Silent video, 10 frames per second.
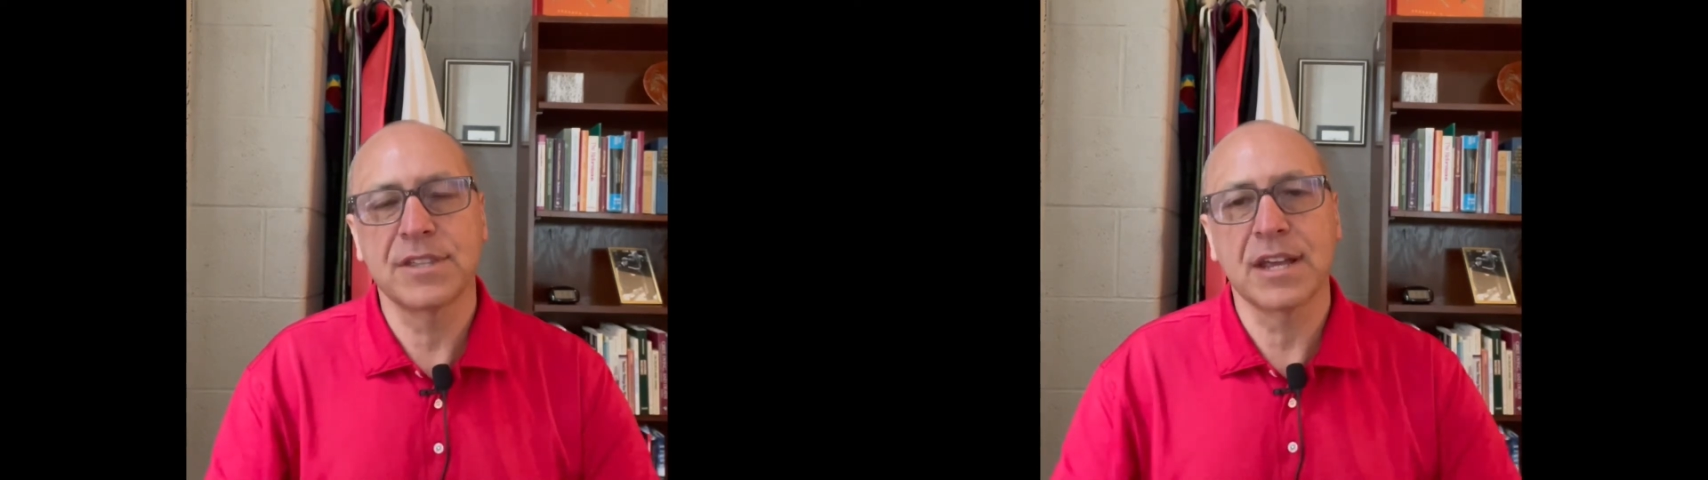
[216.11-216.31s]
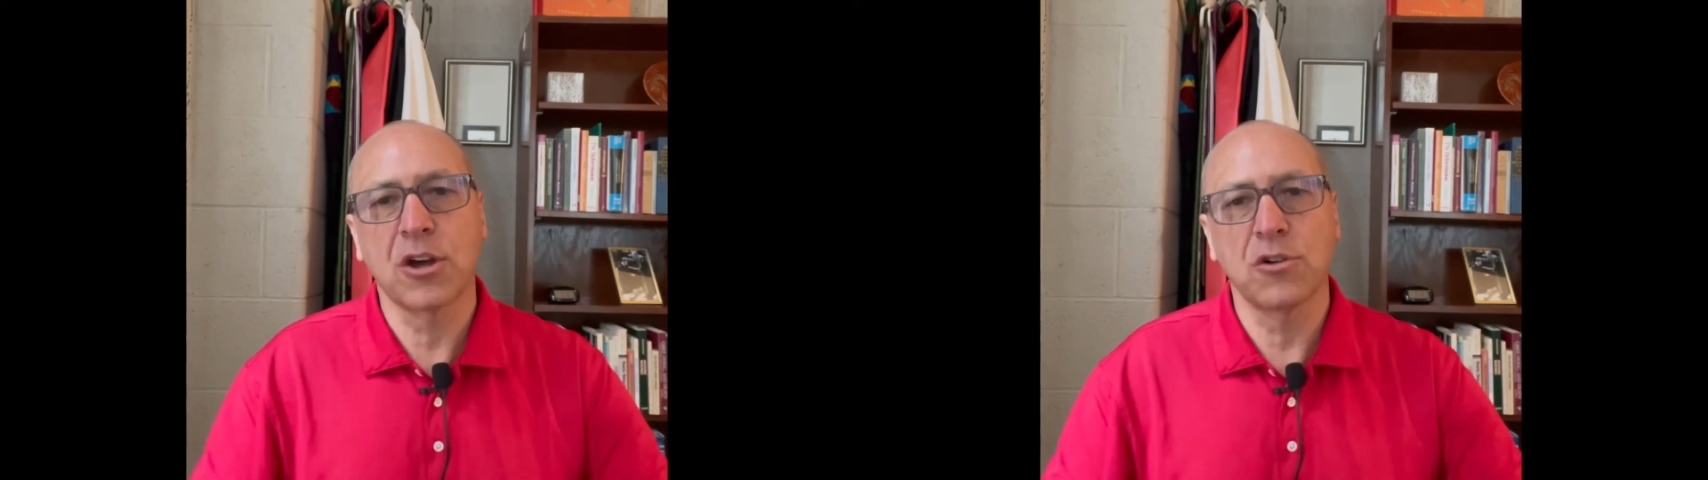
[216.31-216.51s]

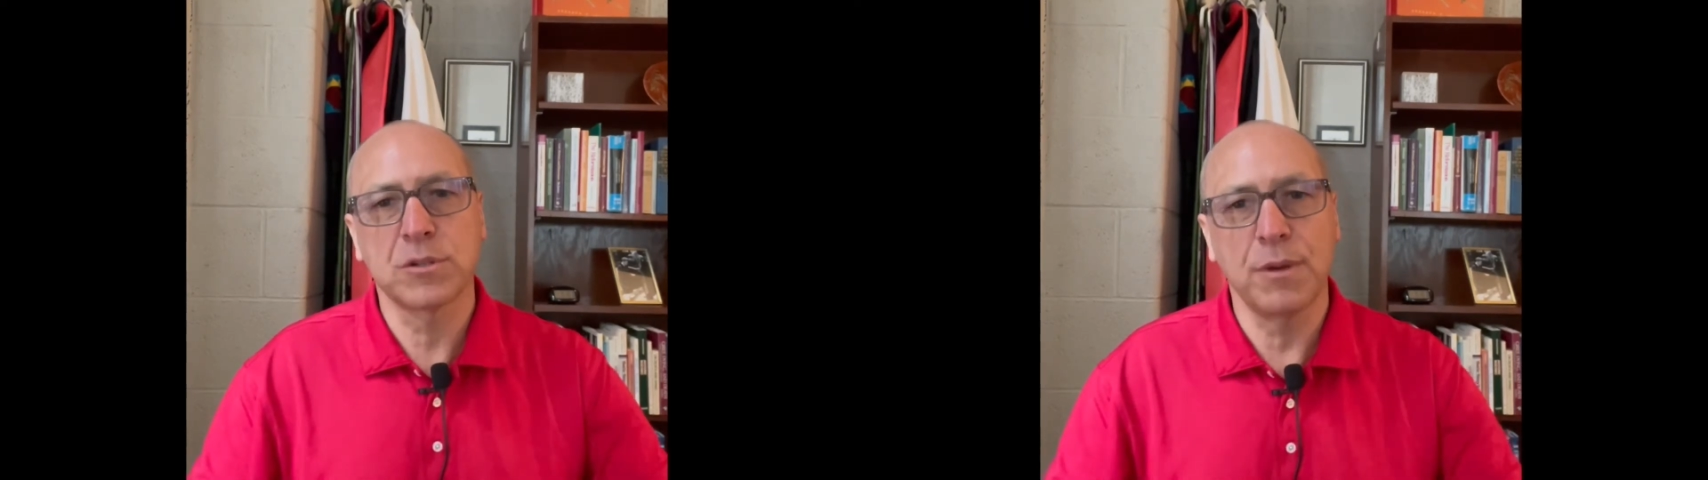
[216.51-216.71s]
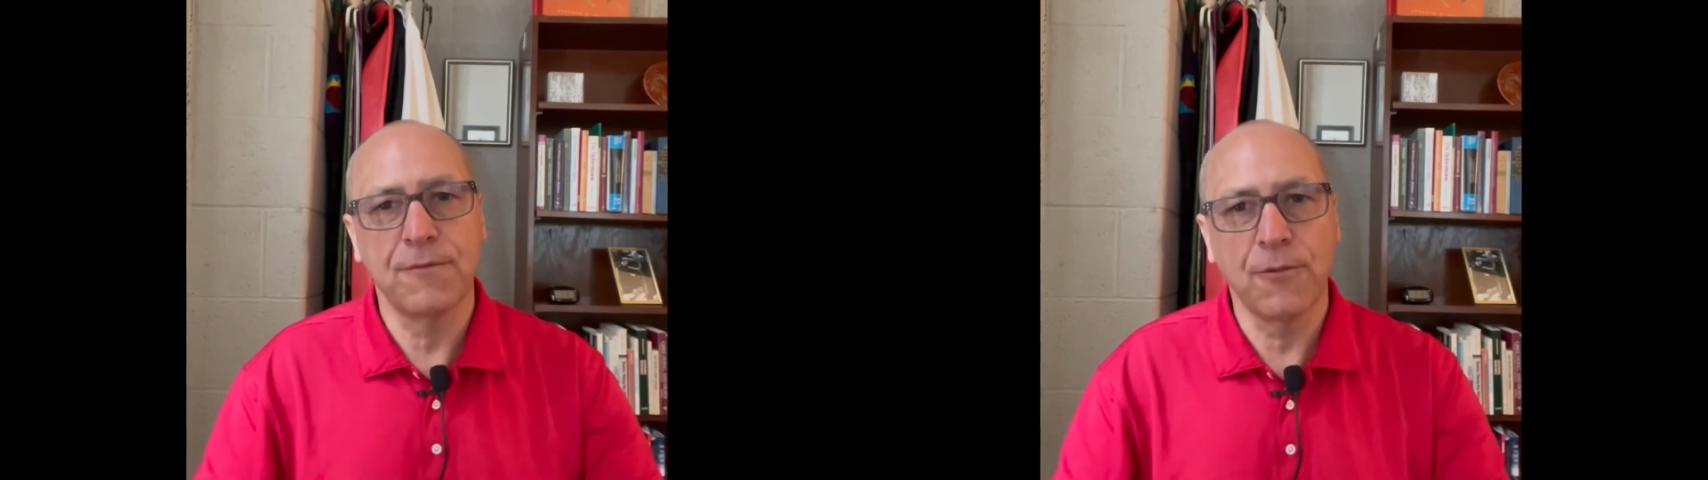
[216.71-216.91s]
that goes
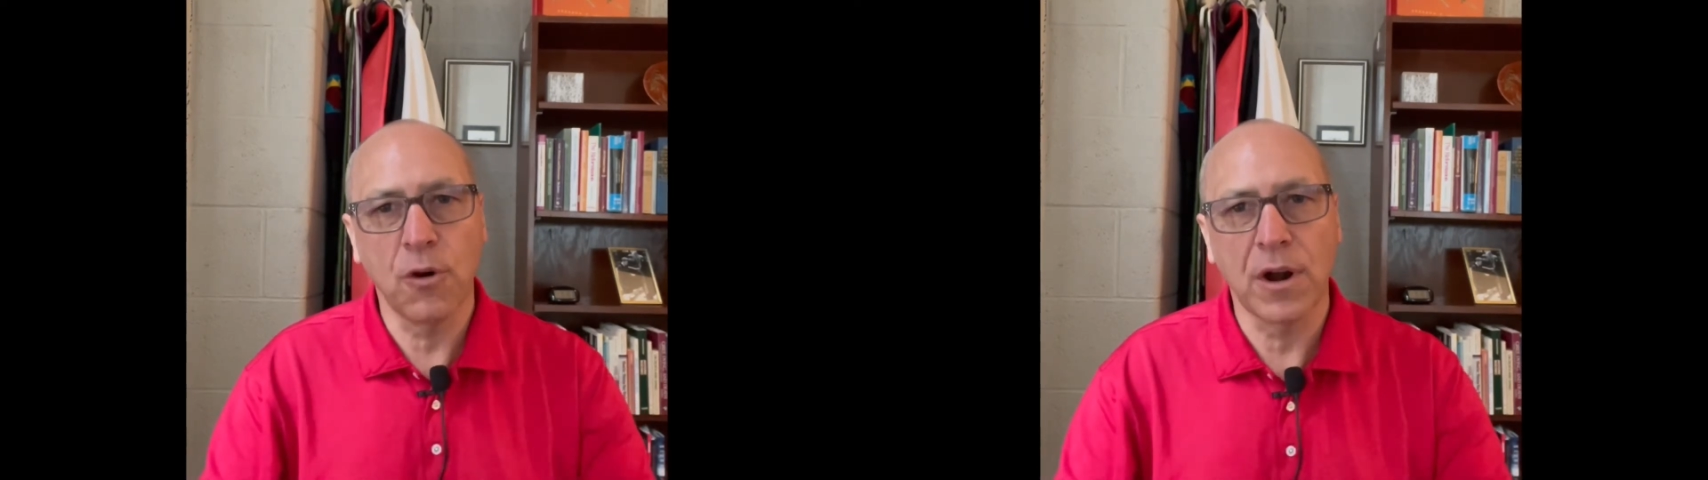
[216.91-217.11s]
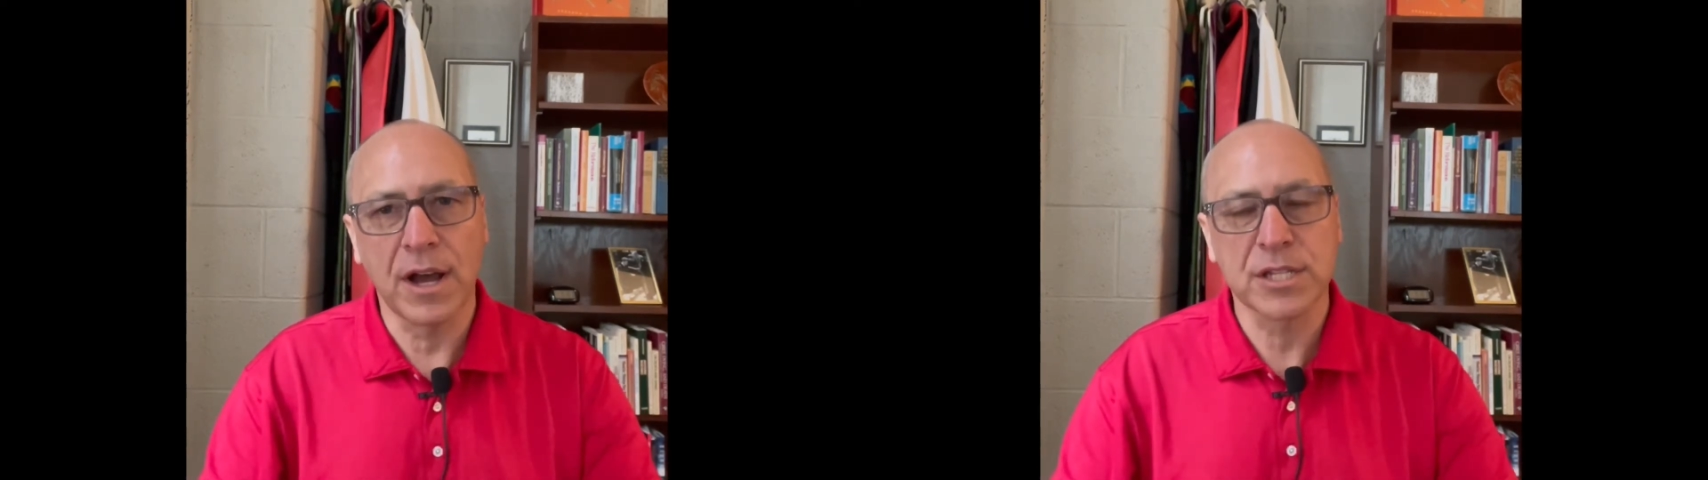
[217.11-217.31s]

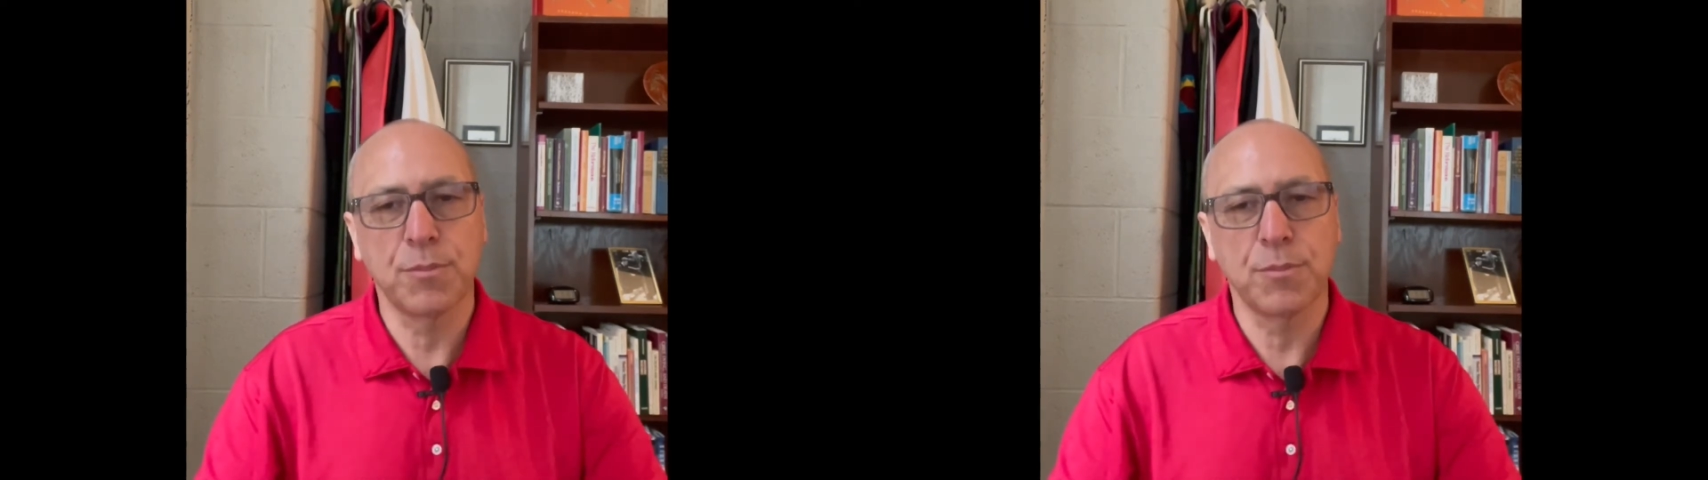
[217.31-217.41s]
before us,